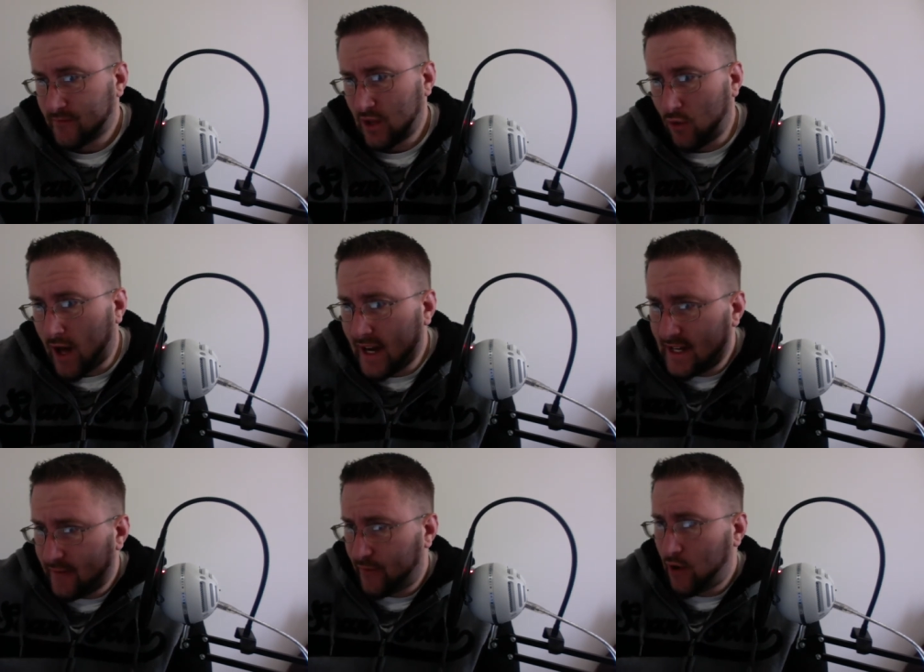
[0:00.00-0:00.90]
a lot of
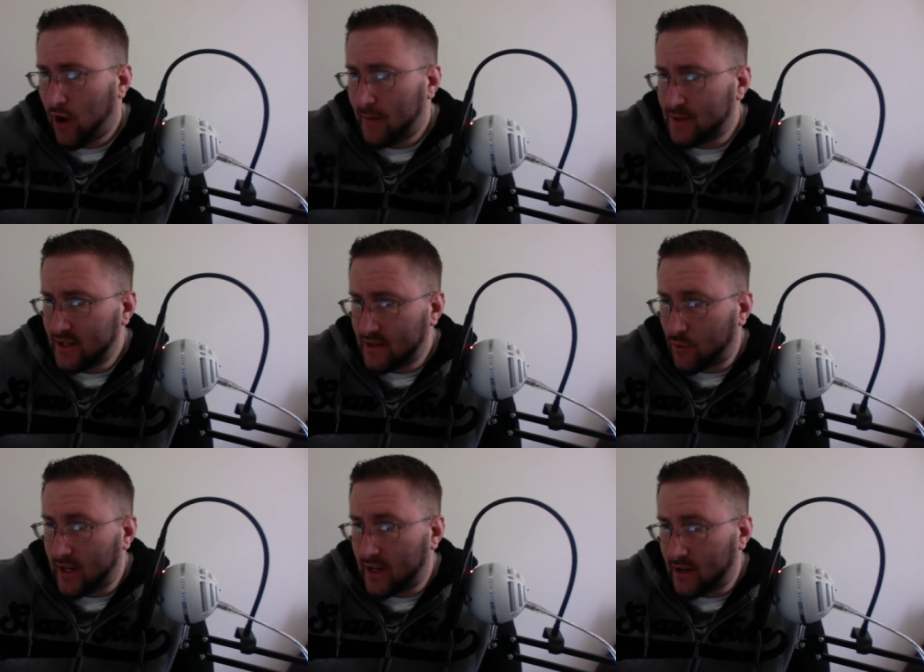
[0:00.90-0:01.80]
different options
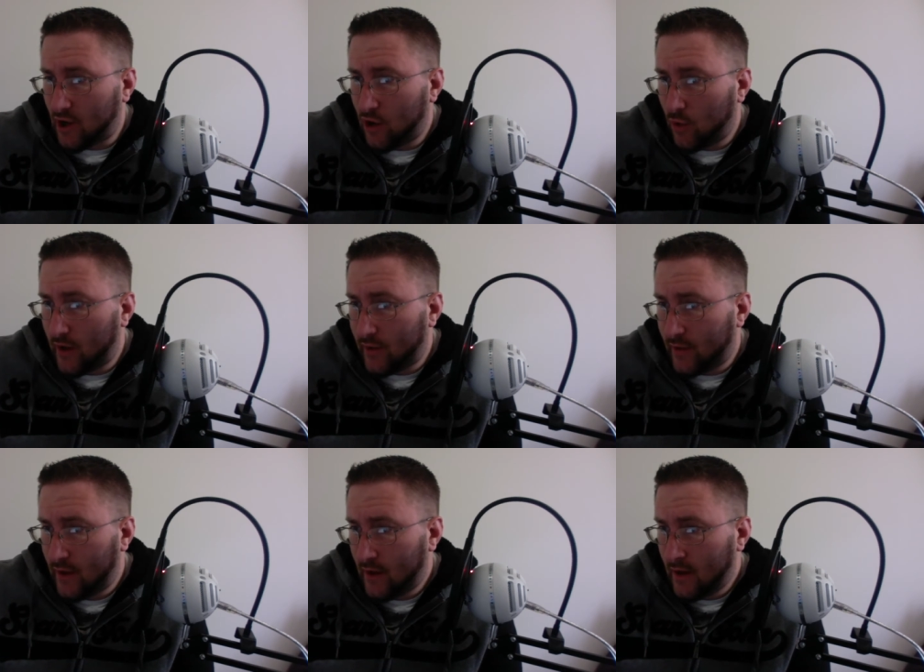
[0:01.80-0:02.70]
we can go
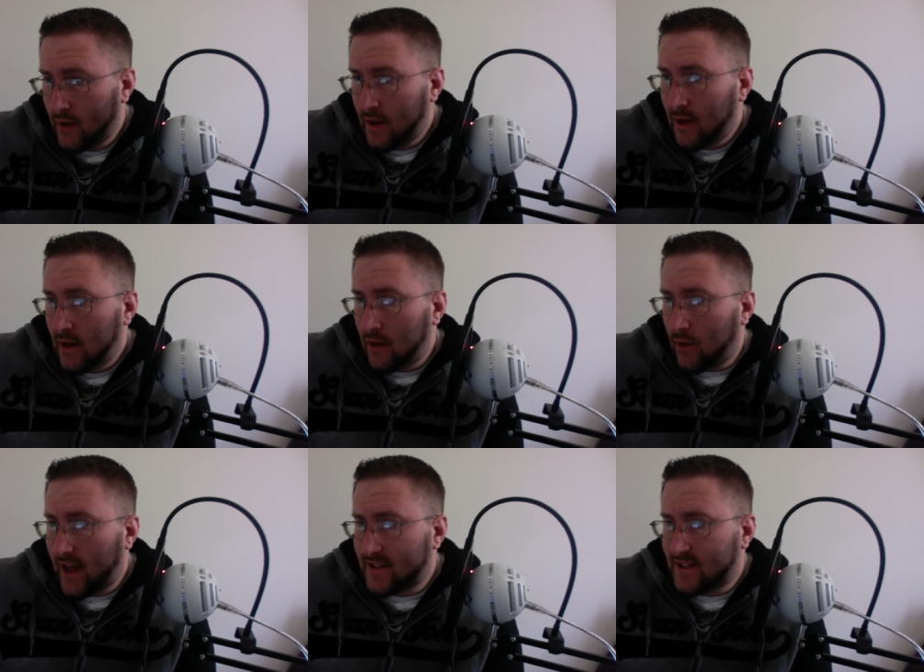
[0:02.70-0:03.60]
with.
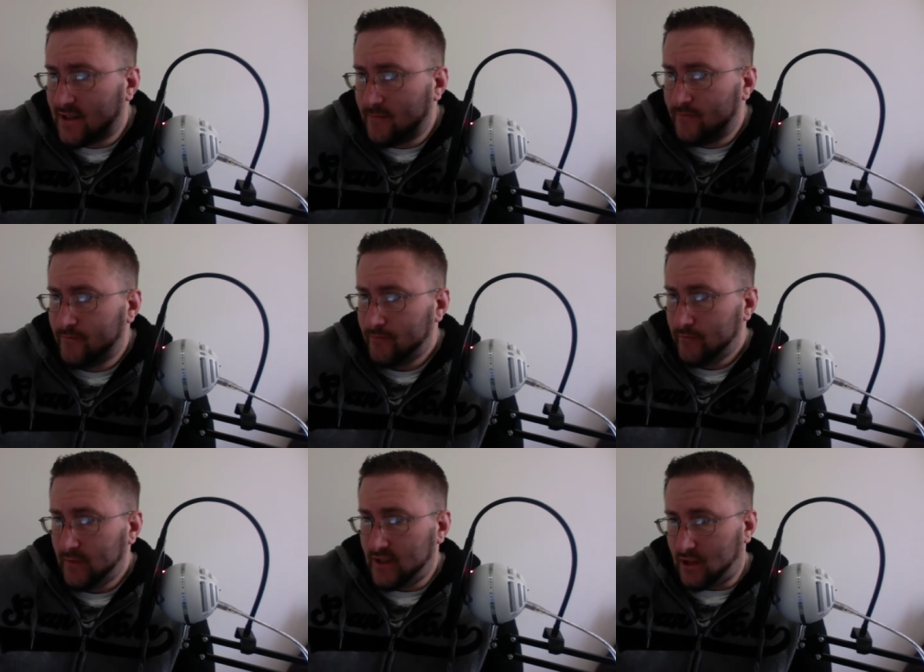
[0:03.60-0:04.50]
Let's
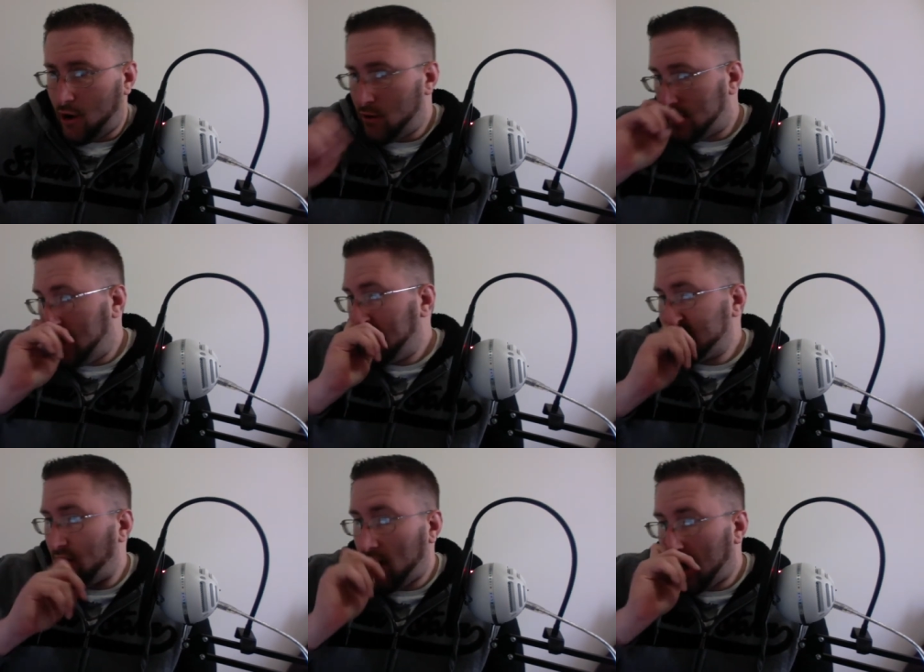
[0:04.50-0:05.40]
start
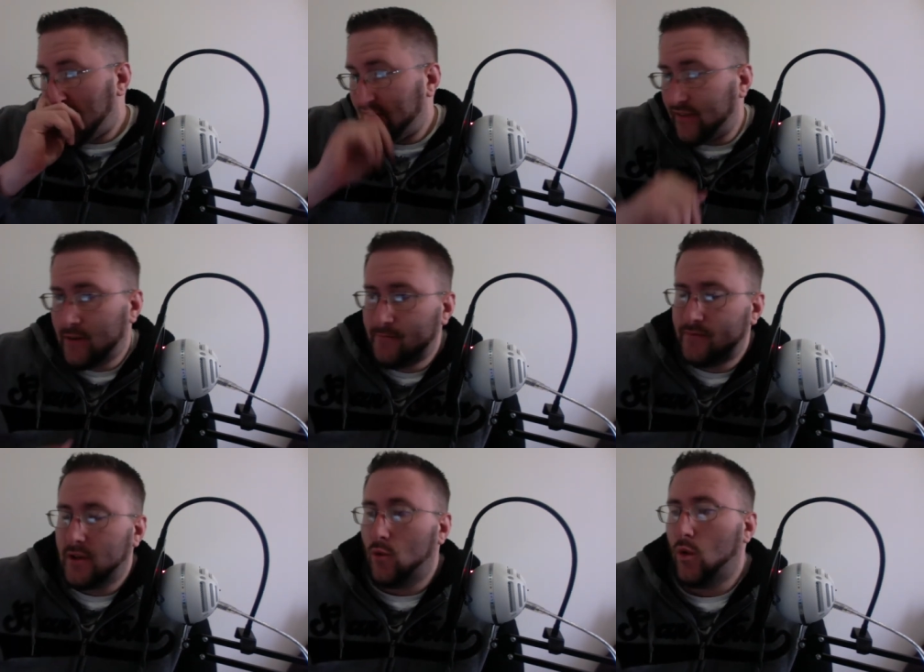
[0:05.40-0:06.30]
things off
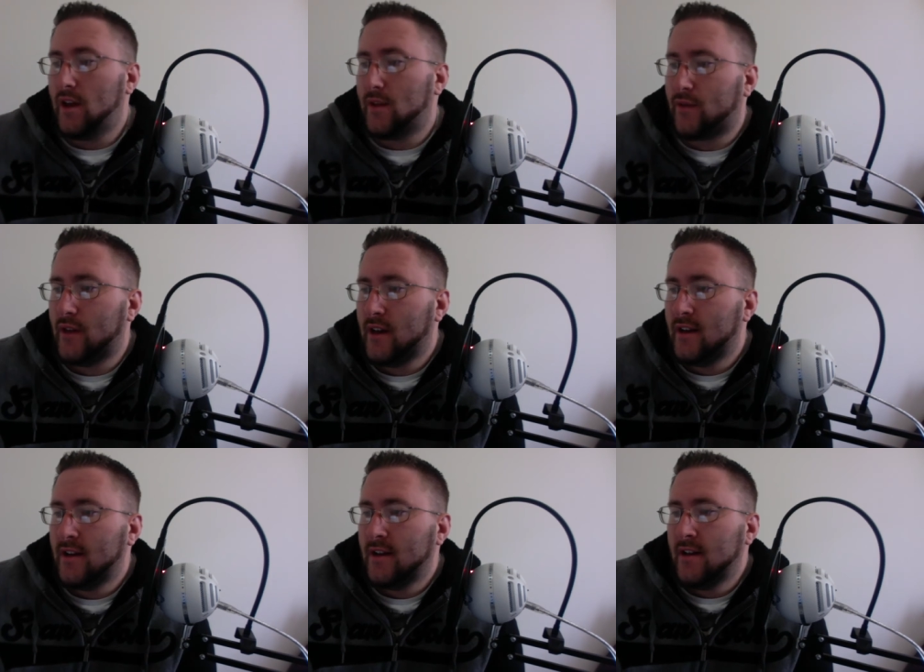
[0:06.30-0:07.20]
with
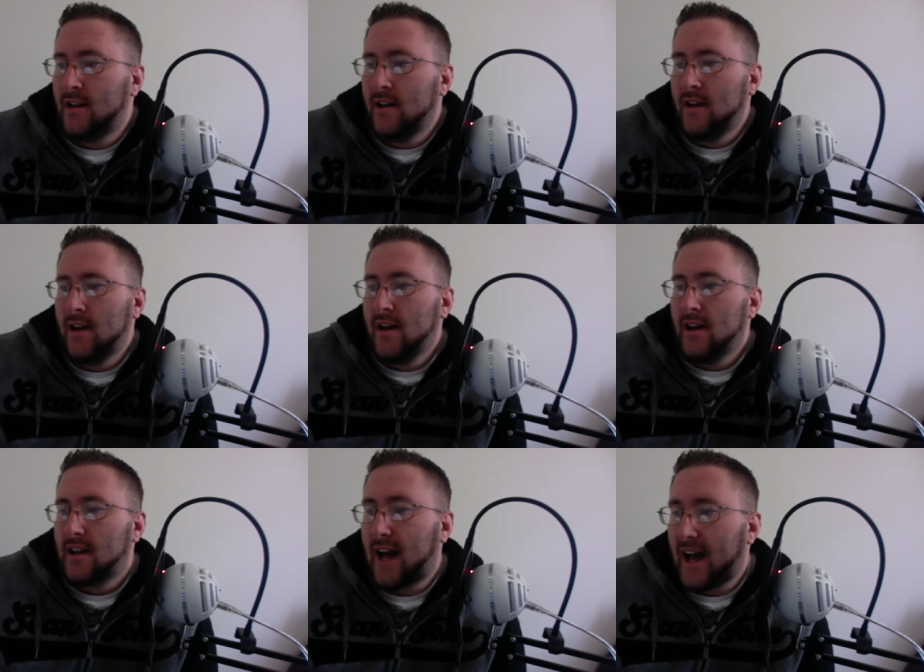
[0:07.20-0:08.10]

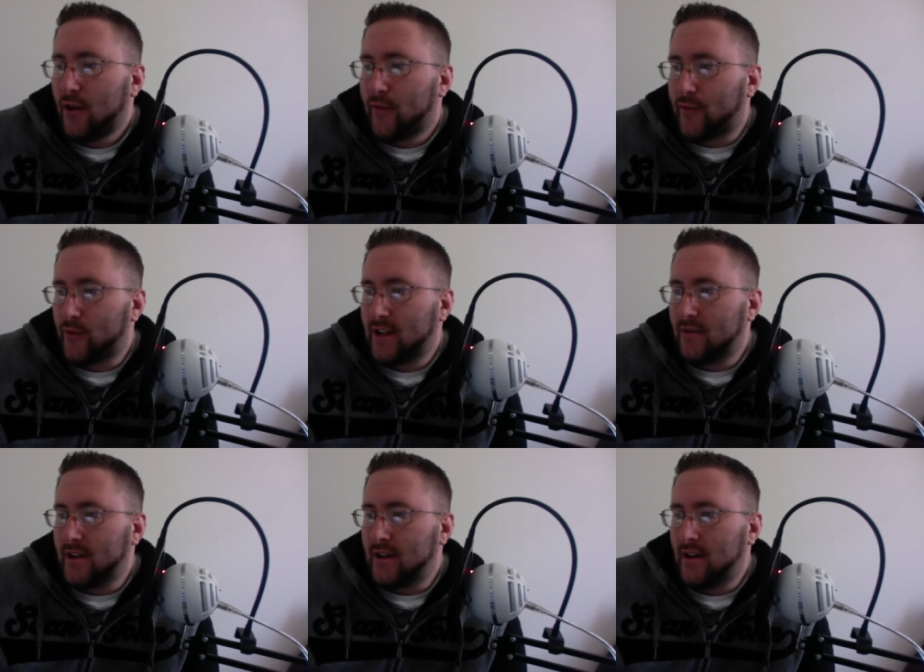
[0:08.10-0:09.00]
Kyle
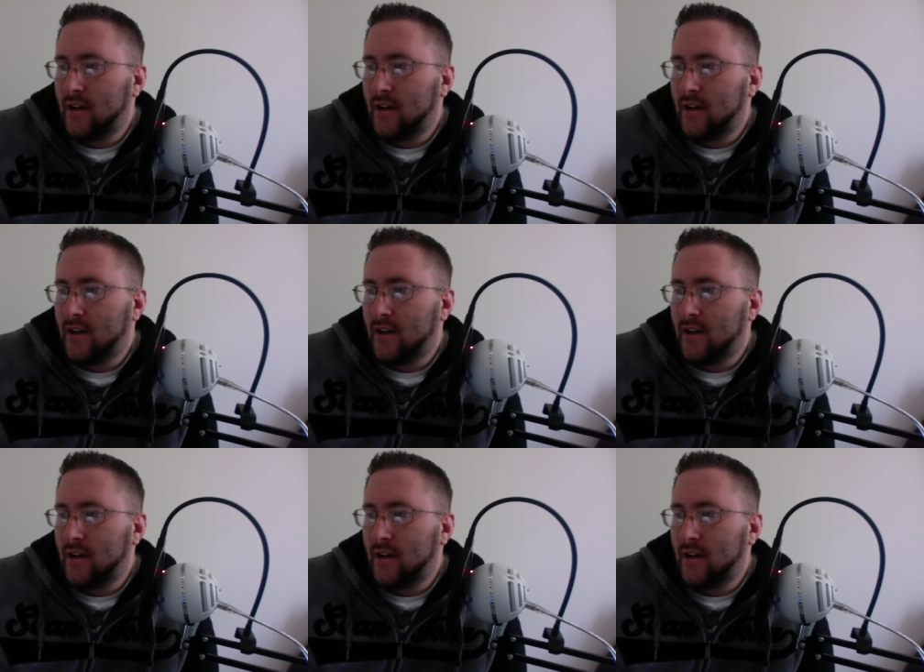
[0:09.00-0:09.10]
Freeland